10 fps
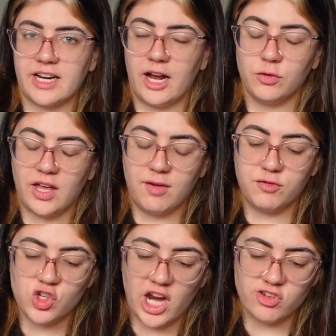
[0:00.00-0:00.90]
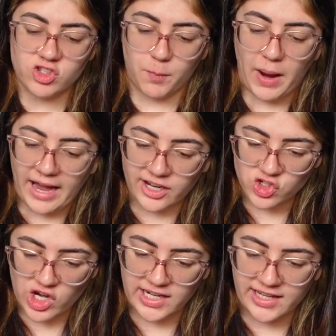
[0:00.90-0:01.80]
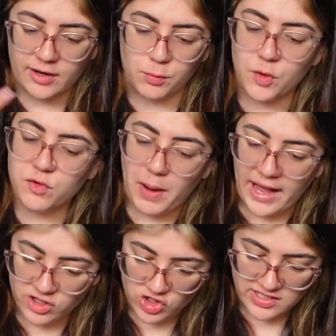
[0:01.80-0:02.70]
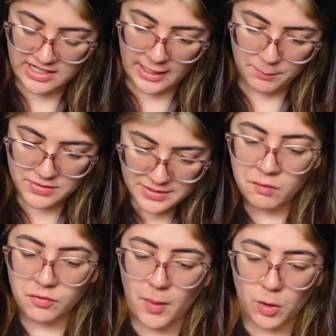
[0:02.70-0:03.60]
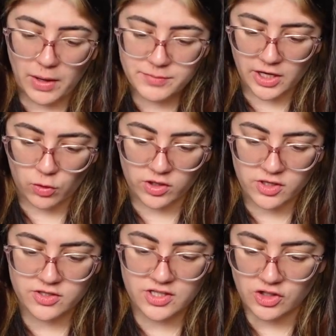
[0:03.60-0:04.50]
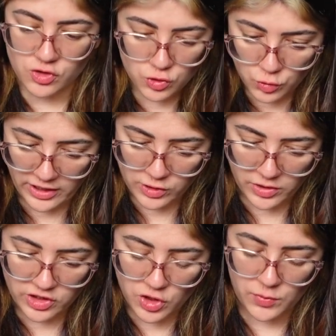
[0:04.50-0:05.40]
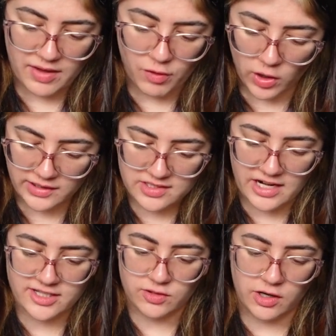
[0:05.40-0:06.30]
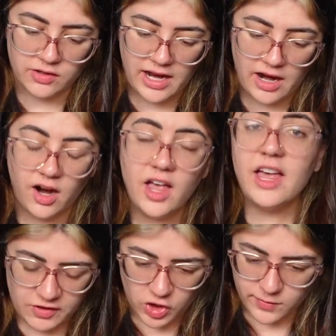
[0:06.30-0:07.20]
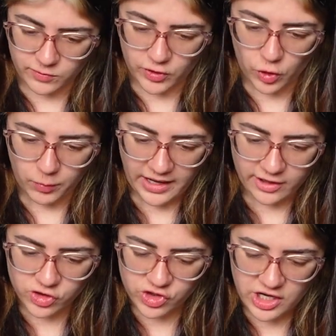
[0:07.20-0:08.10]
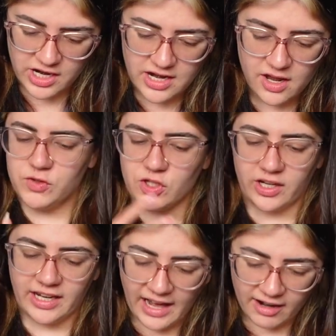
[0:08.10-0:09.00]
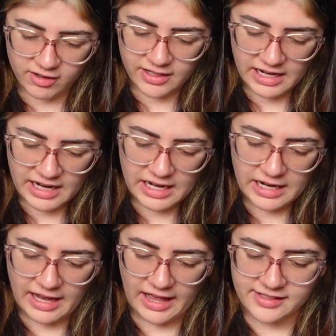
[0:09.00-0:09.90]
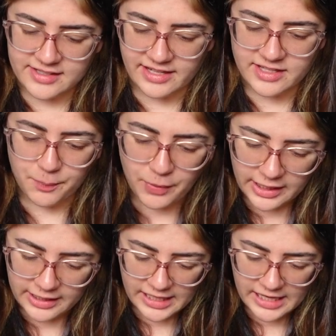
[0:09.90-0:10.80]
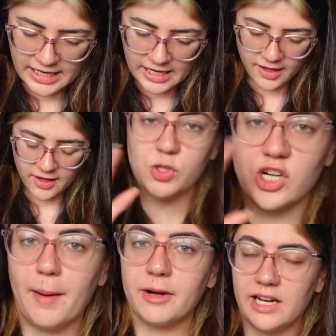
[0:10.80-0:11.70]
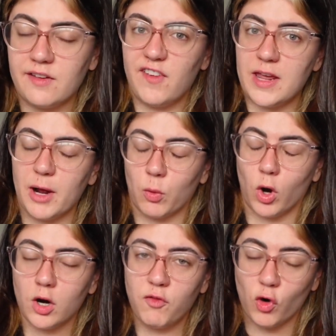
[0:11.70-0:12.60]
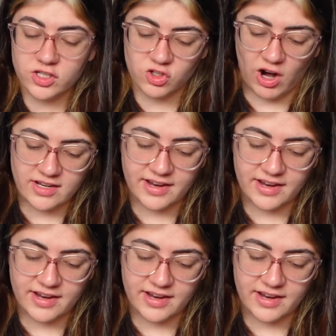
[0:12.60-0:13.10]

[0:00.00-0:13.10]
on how they've changed their packaging, like they removed packaging slips from all website orders in 2022, and they've all the stats around there in terms of renewable energy, circularity, accessibility. It's predominantly female workforce across